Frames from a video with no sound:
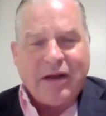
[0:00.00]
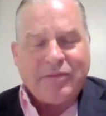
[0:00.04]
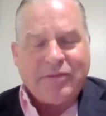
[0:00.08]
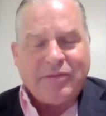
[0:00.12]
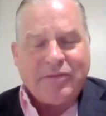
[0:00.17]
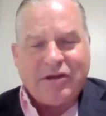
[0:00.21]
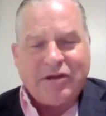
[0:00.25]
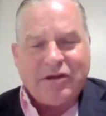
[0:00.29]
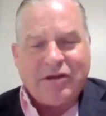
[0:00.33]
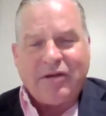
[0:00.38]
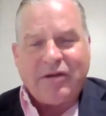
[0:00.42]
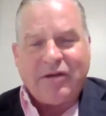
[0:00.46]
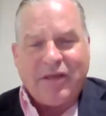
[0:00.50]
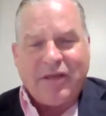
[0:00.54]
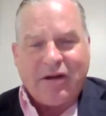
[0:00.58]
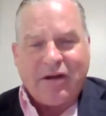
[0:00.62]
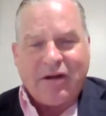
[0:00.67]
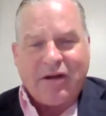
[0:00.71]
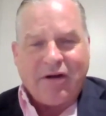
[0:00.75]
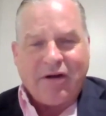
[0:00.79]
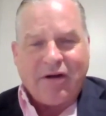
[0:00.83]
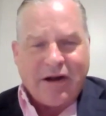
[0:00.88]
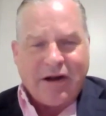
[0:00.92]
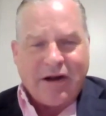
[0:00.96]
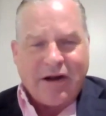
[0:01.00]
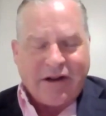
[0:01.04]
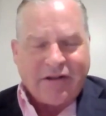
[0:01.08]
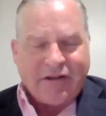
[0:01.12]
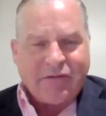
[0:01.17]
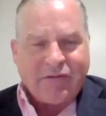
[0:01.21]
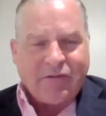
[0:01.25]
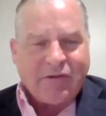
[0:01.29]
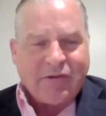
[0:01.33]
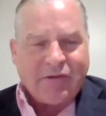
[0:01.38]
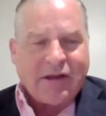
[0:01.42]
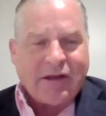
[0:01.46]
So I think our audience
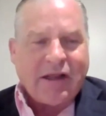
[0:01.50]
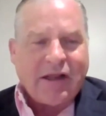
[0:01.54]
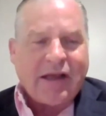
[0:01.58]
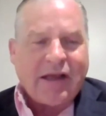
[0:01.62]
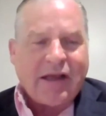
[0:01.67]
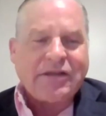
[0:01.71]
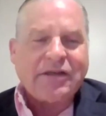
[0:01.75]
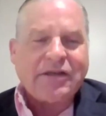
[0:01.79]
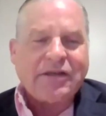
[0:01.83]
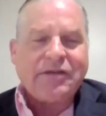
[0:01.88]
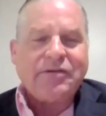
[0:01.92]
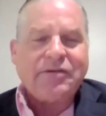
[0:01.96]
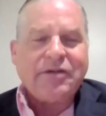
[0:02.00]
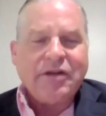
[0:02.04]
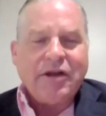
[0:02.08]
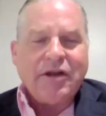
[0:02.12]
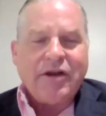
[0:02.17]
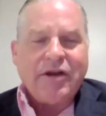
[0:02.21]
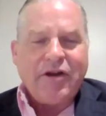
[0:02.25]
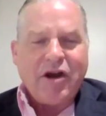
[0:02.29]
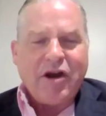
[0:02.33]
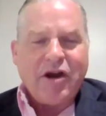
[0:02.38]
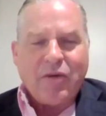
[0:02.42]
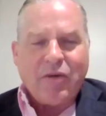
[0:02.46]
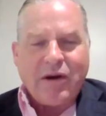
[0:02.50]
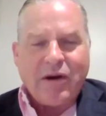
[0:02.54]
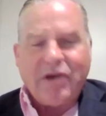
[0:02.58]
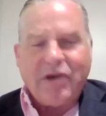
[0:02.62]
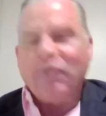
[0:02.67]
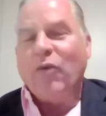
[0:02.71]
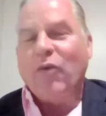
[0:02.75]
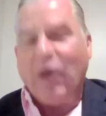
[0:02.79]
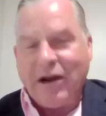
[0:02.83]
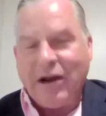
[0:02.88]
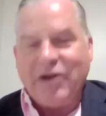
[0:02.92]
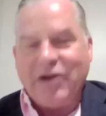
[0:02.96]
would really like to know what
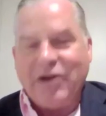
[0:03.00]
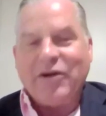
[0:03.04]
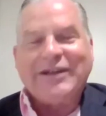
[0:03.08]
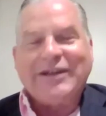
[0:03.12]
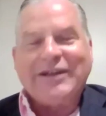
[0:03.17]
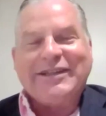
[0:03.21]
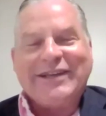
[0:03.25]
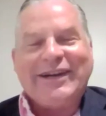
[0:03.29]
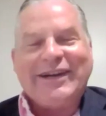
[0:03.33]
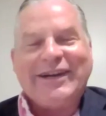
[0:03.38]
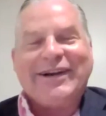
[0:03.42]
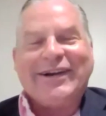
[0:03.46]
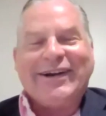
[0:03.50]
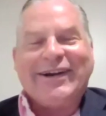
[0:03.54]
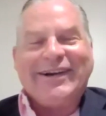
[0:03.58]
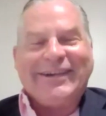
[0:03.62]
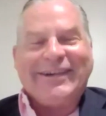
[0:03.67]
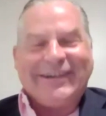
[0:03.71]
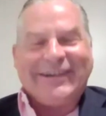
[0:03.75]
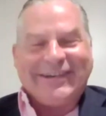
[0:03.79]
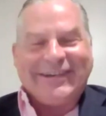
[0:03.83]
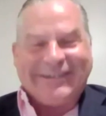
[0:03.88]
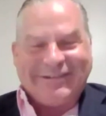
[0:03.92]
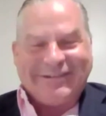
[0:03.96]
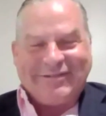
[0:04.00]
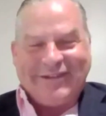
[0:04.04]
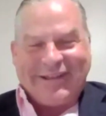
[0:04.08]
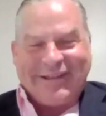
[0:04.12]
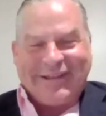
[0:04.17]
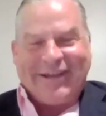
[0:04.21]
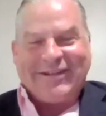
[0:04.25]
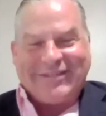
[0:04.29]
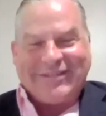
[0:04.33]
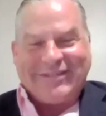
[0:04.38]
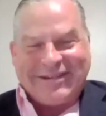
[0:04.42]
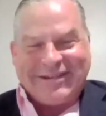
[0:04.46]
you could share
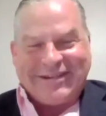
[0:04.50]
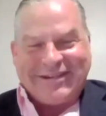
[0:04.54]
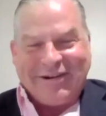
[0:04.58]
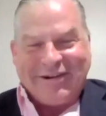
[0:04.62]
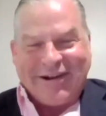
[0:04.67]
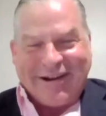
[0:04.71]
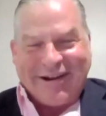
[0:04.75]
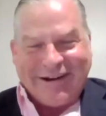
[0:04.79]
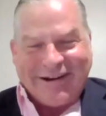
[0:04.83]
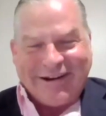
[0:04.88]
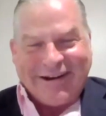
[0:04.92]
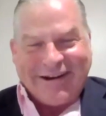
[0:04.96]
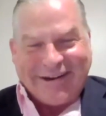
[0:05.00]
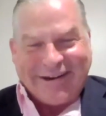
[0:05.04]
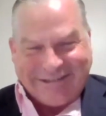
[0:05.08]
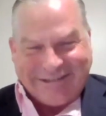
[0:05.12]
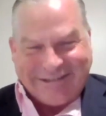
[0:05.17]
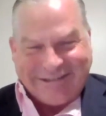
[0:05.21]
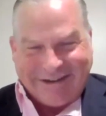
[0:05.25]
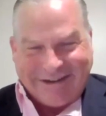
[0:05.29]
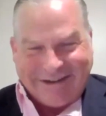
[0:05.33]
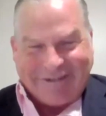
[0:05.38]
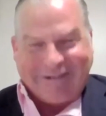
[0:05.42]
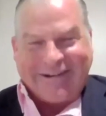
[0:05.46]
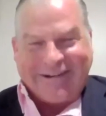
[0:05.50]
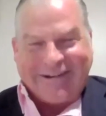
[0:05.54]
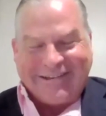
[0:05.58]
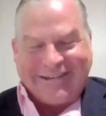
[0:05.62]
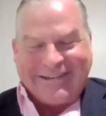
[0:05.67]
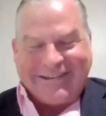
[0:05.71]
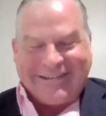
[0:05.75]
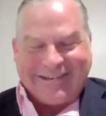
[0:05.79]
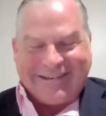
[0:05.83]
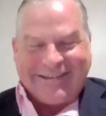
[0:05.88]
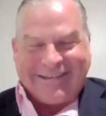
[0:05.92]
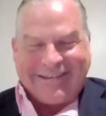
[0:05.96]
without going into any
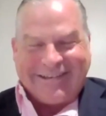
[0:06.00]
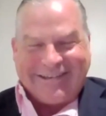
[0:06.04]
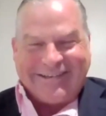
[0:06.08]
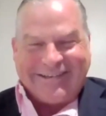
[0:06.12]
secrets.